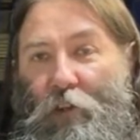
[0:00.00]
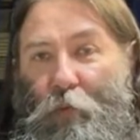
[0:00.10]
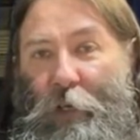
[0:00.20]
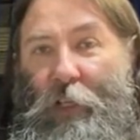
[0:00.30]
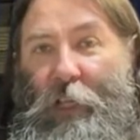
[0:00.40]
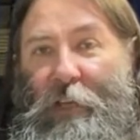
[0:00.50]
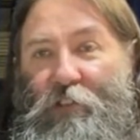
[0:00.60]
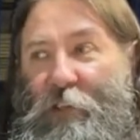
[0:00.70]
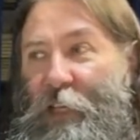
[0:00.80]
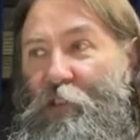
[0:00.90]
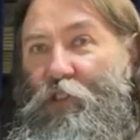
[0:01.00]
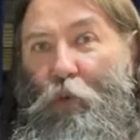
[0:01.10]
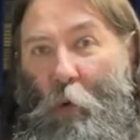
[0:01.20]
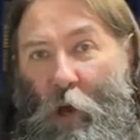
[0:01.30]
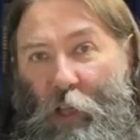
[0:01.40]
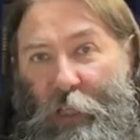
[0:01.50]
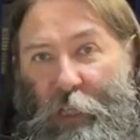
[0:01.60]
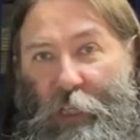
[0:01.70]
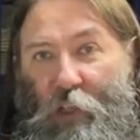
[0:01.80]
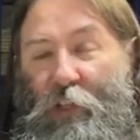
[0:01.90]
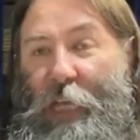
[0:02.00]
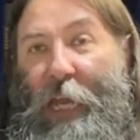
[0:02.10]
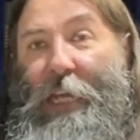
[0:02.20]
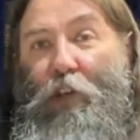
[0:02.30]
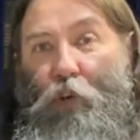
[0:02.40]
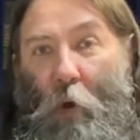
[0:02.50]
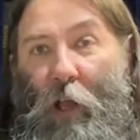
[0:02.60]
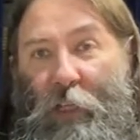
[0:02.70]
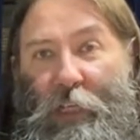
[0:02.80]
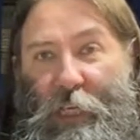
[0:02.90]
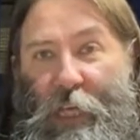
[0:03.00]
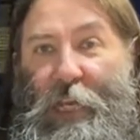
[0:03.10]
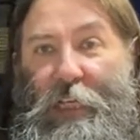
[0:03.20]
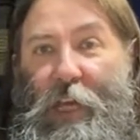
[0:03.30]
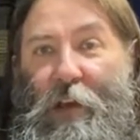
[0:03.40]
Realize that it's quality. You're getting quality ink,